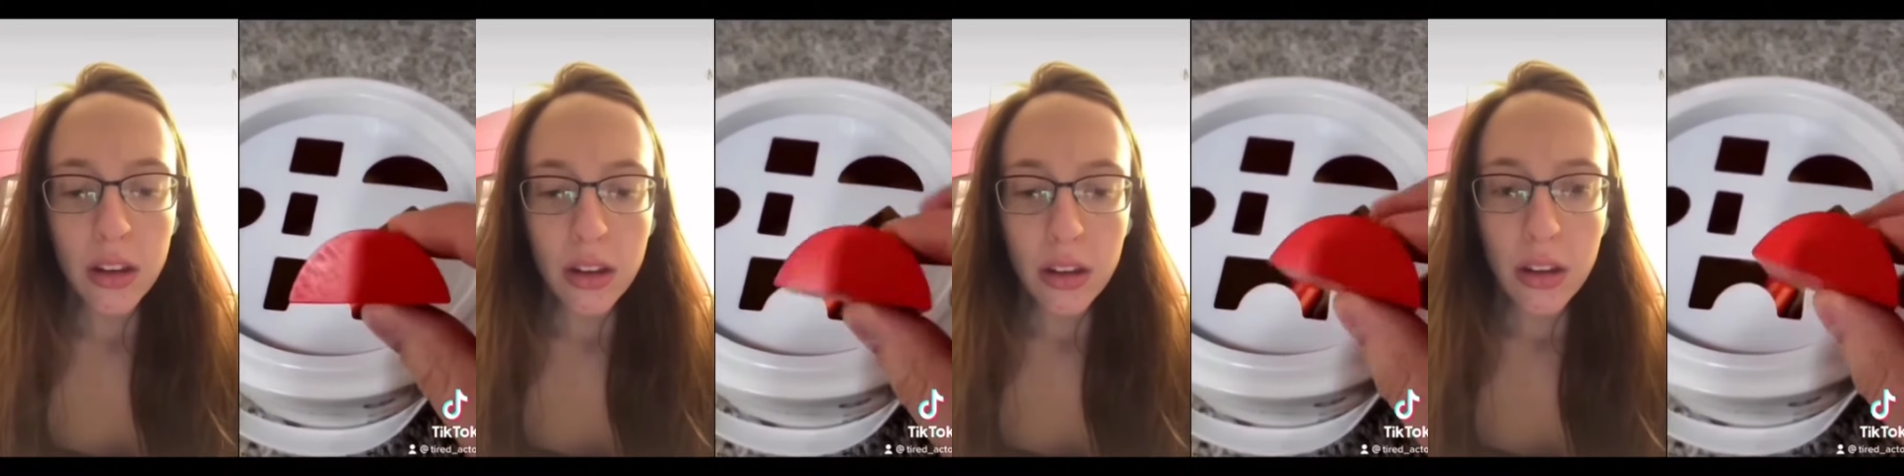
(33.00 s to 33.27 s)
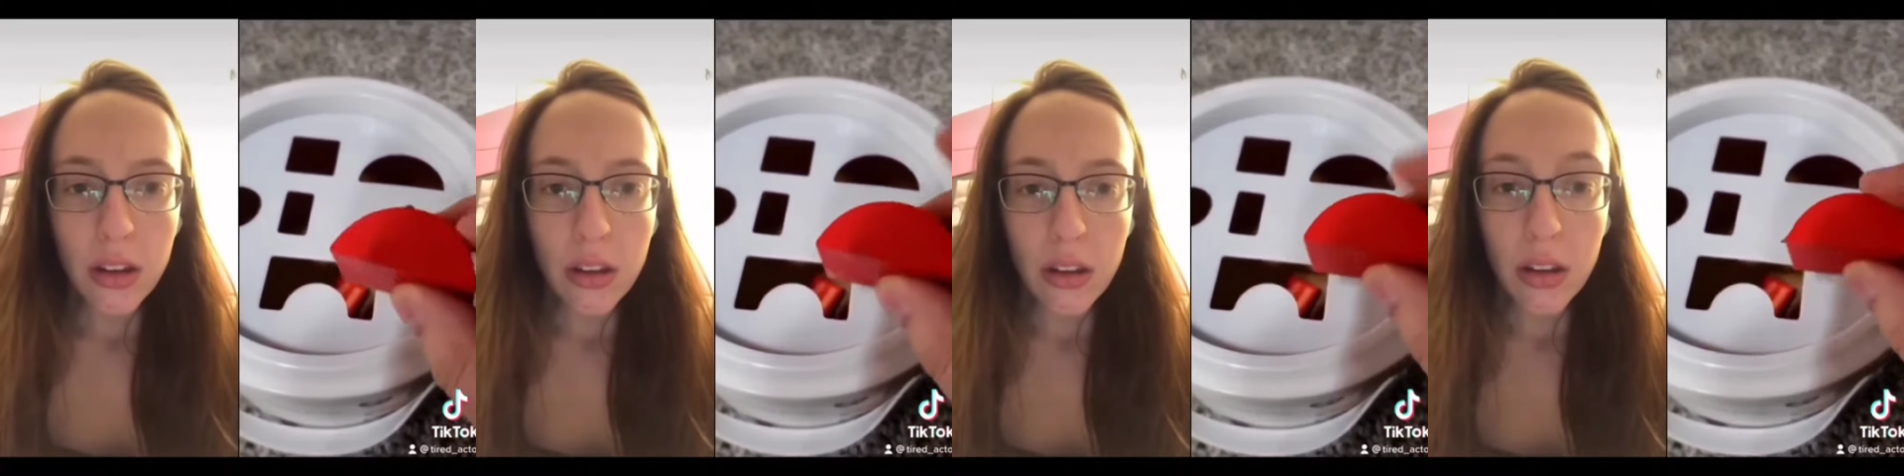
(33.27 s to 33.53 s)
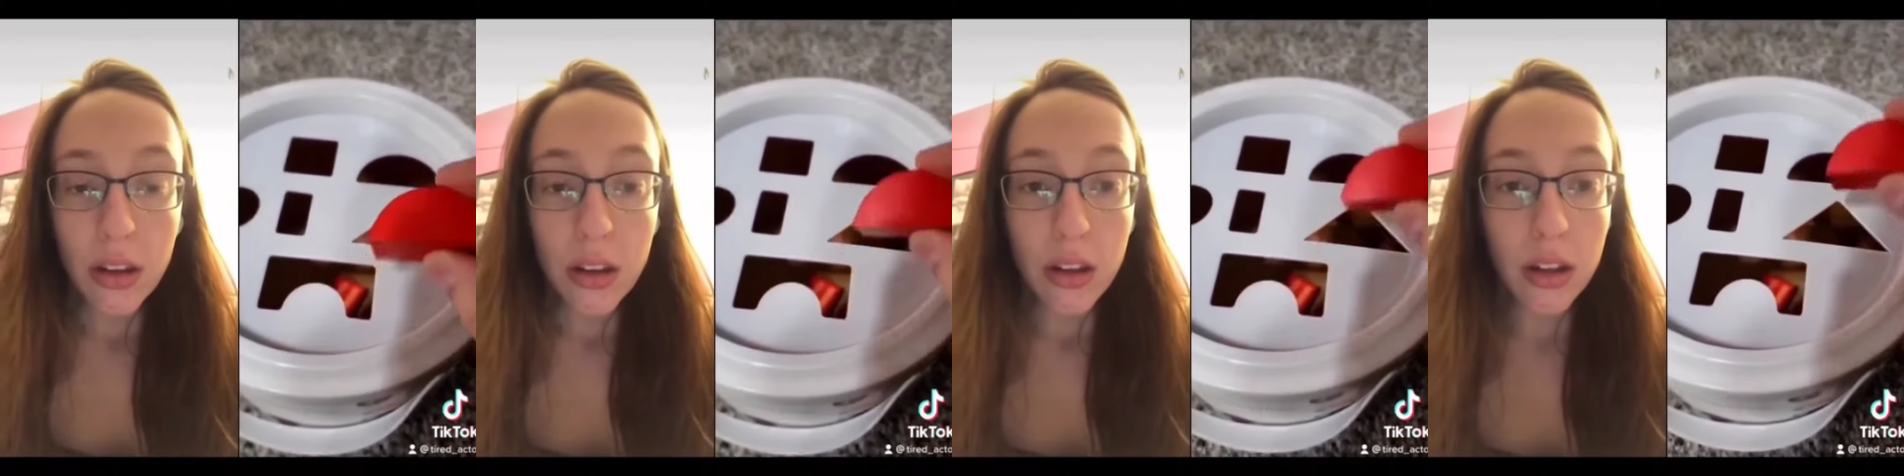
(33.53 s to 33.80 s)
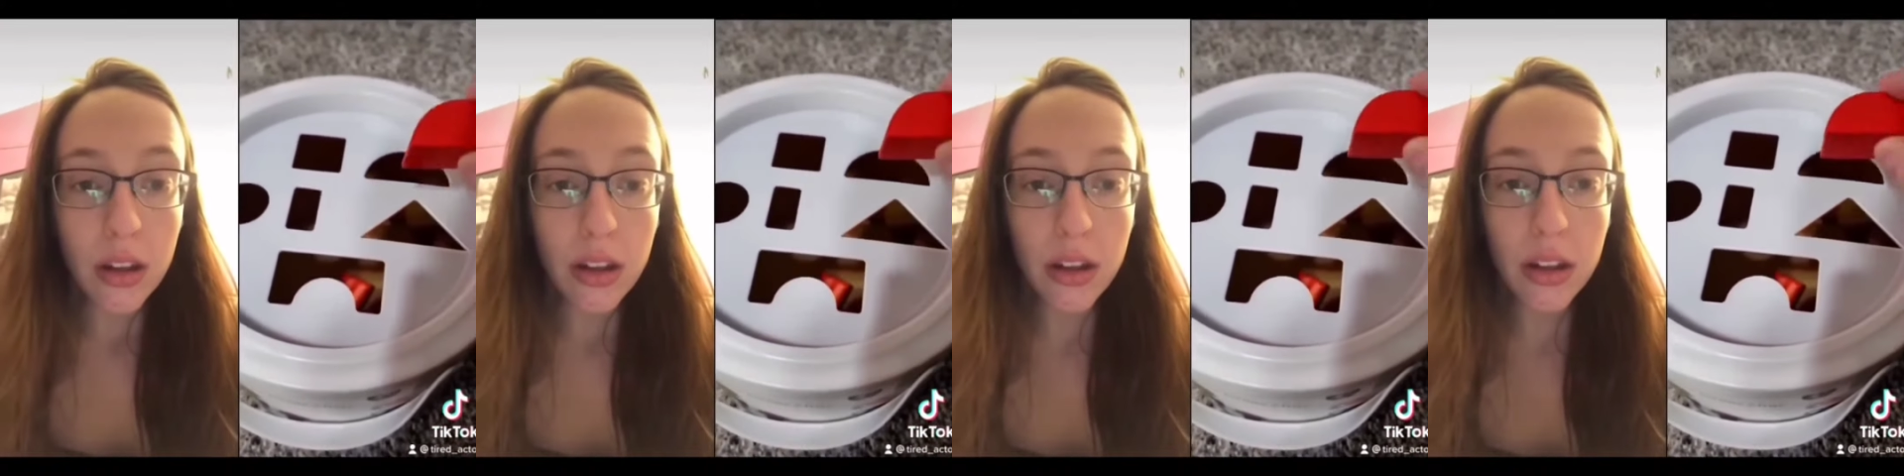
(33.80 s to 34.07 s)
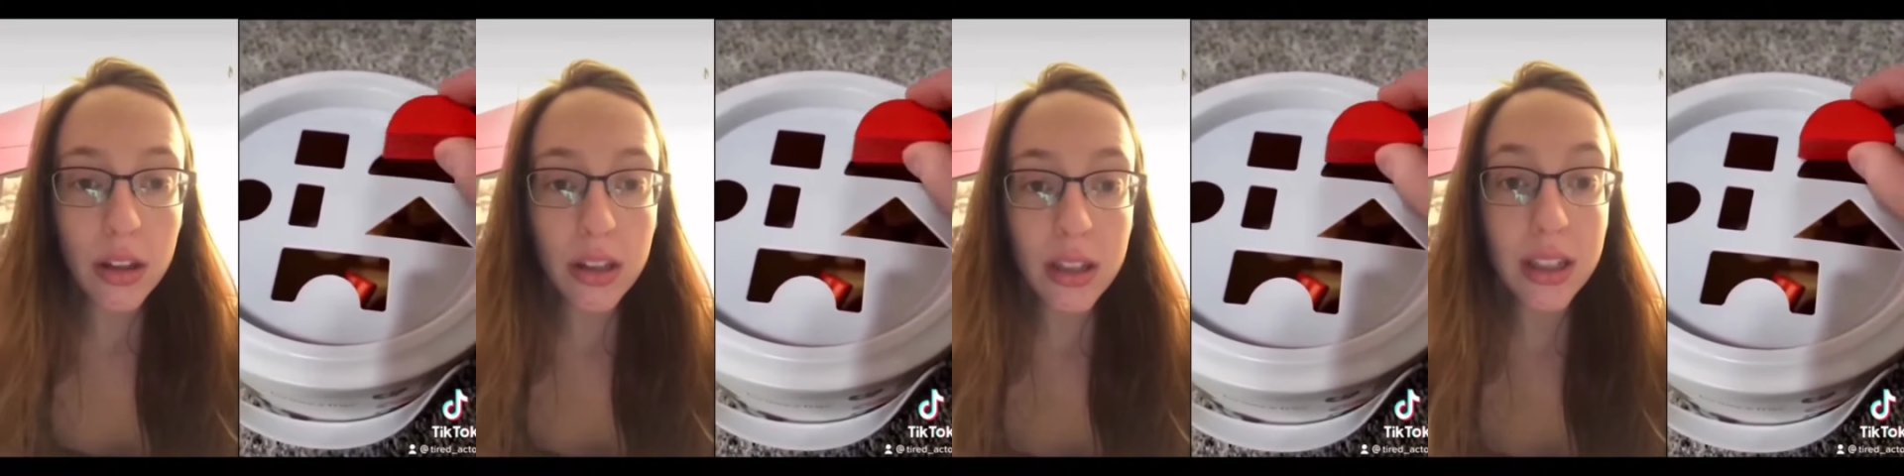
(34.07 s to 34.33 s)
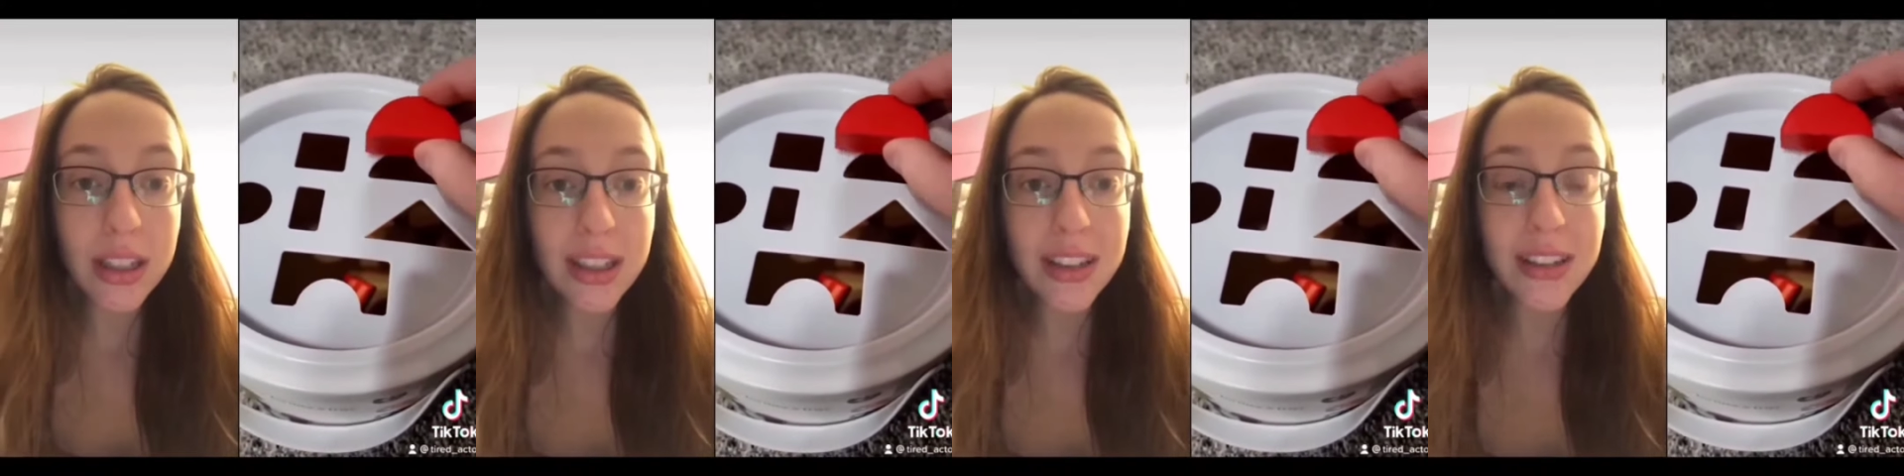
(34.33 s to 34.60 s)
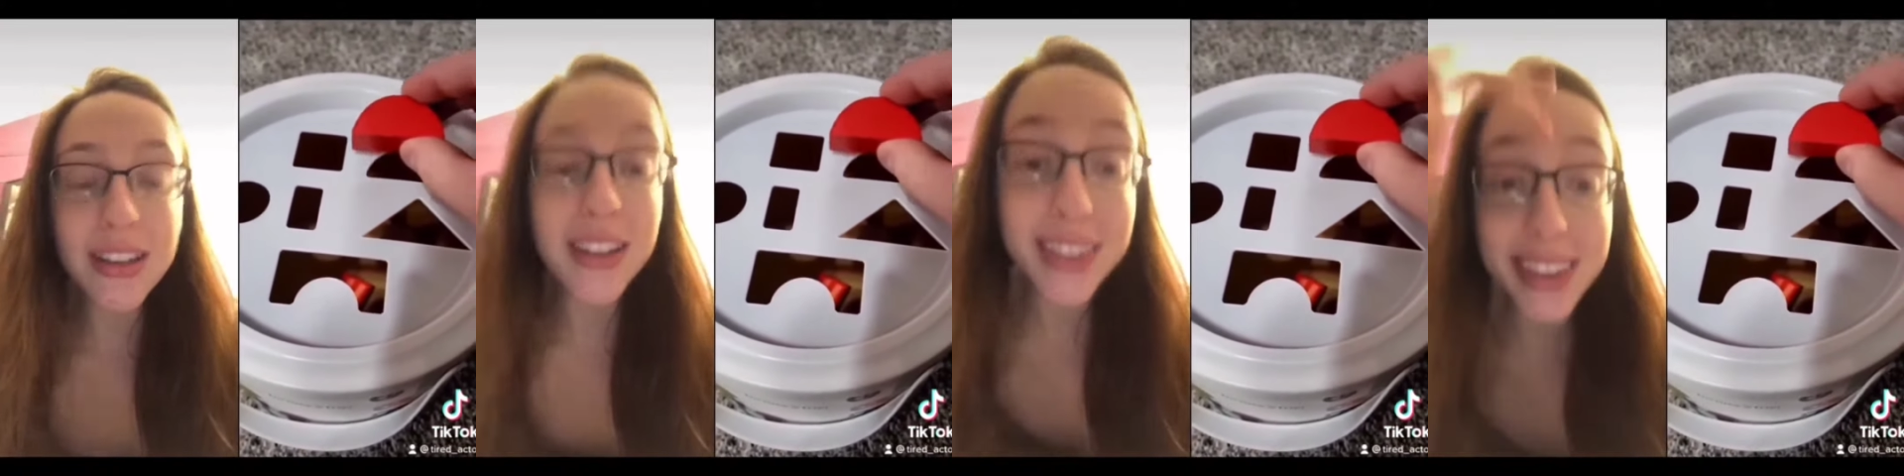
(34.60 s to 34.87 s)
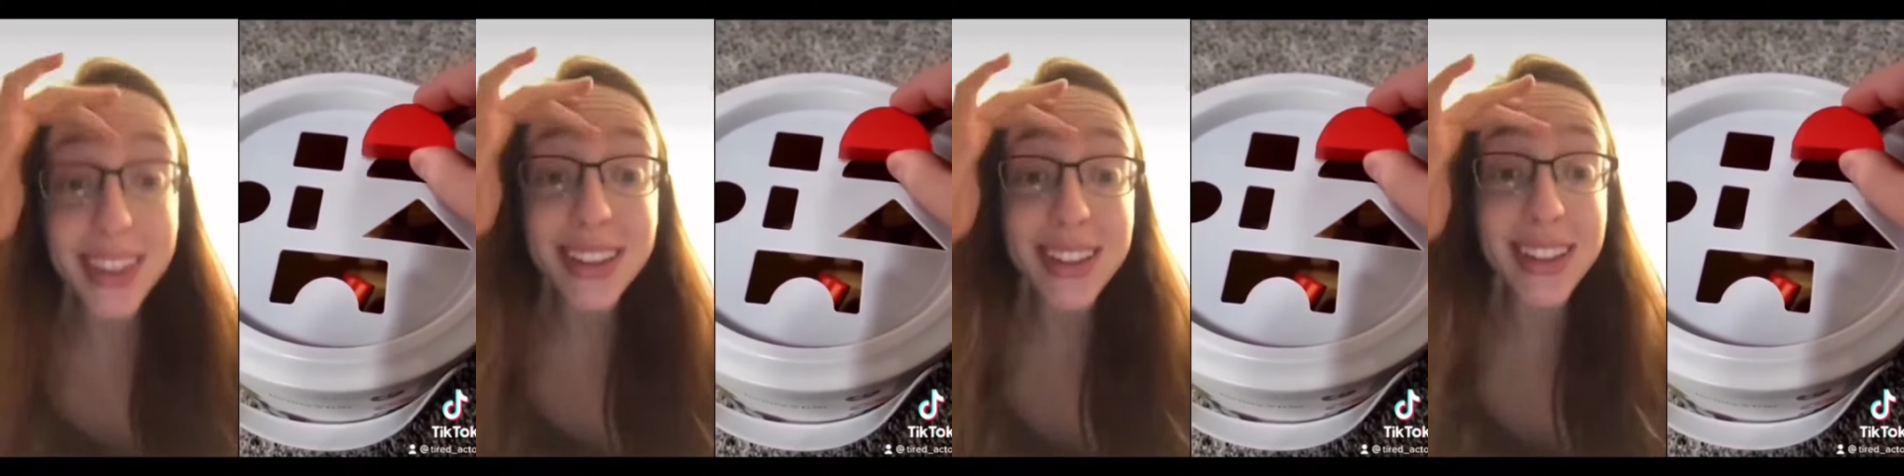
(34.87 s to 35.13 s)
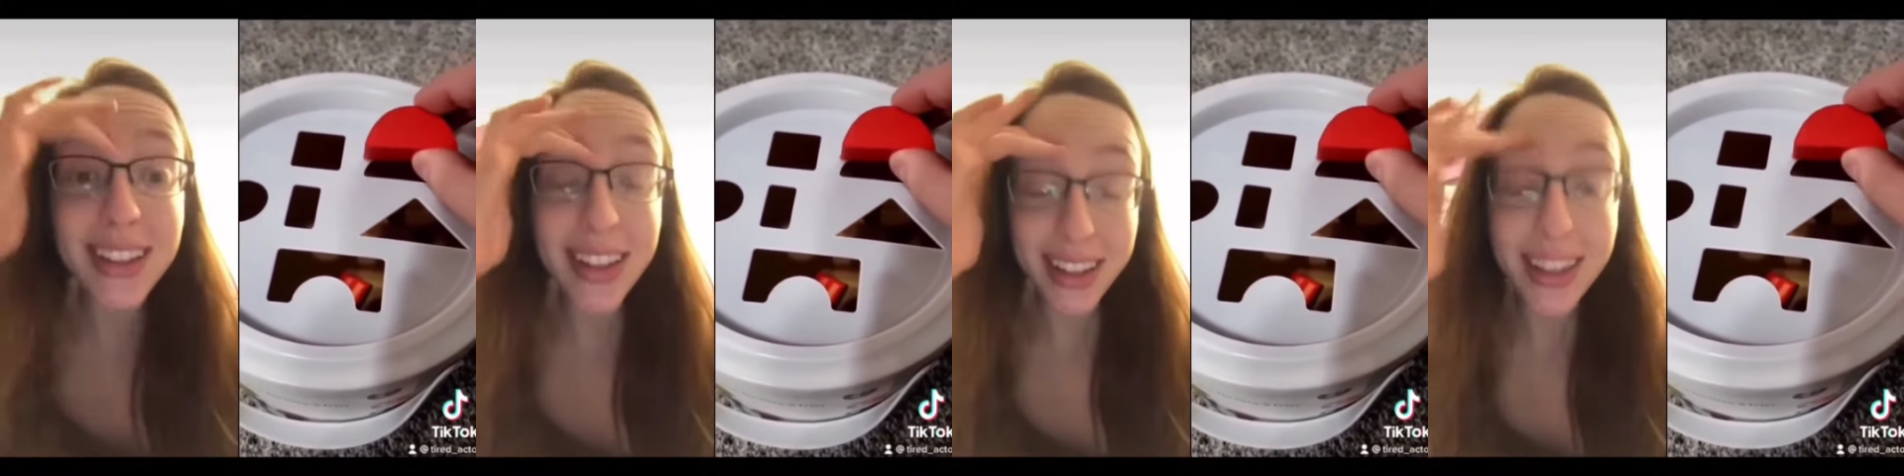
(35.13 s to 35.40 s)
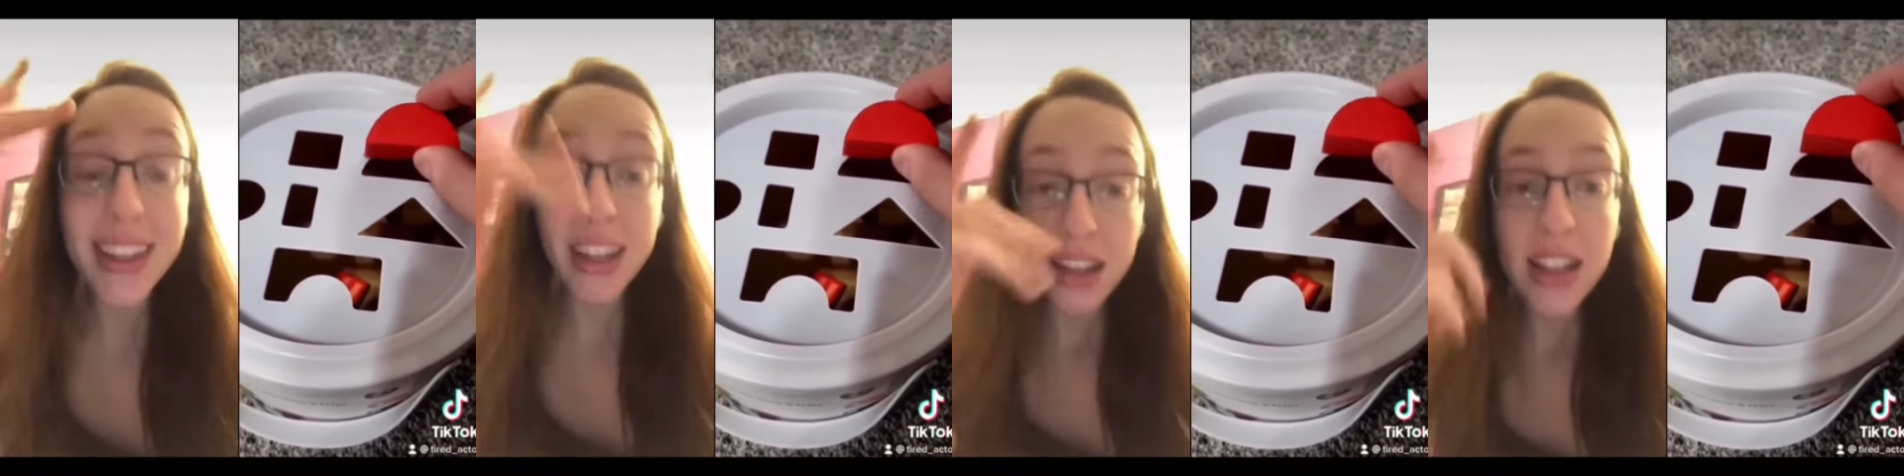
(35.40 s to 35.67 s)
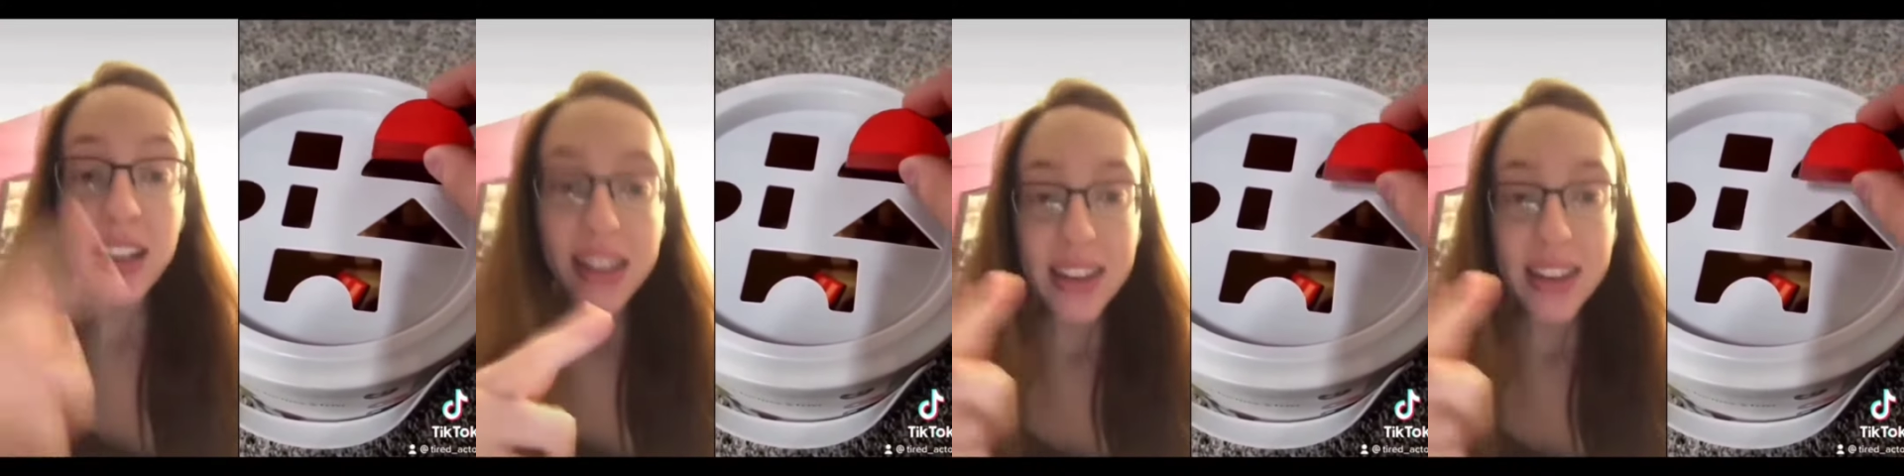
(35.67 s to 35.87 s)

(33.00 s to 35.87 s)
right here. Do you see a slot